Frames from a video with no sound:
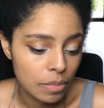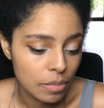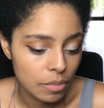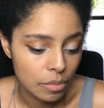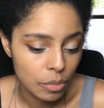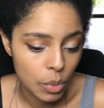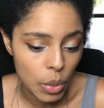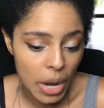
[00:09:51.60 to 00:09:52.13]

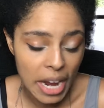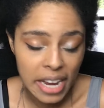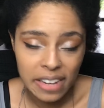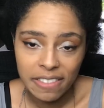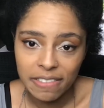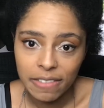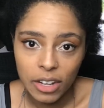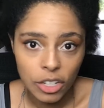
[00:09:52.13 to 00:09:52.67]

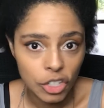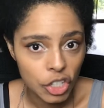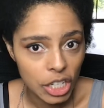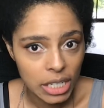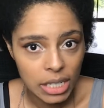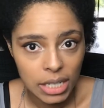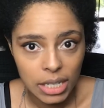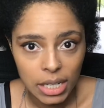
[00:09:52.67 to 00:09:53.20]
brain
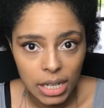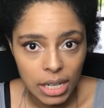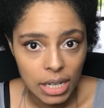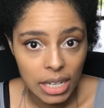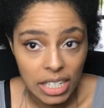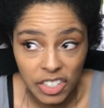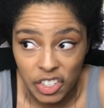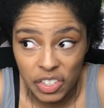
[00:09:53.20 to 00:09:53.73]
function,
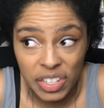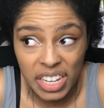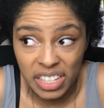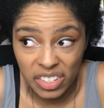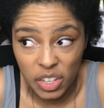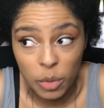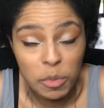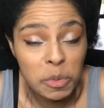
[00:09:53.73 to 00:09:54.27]
just
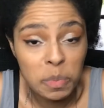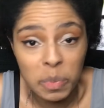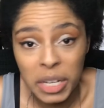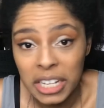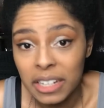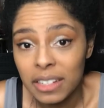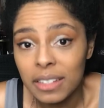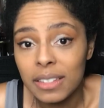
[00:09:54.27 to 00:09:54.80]
as human
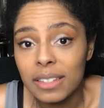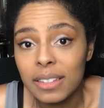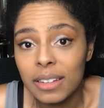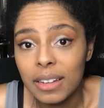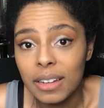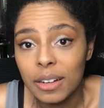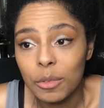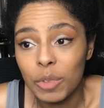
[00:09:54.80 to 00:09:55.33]
beings,
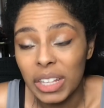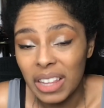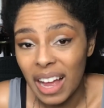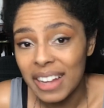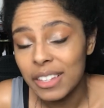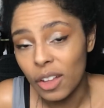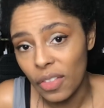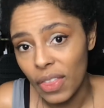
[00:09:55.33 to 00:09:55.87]

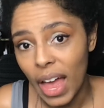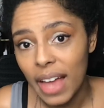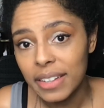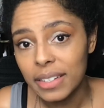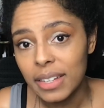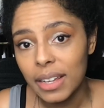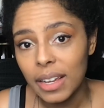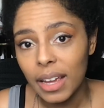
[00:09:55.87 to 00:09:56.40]
relies on that.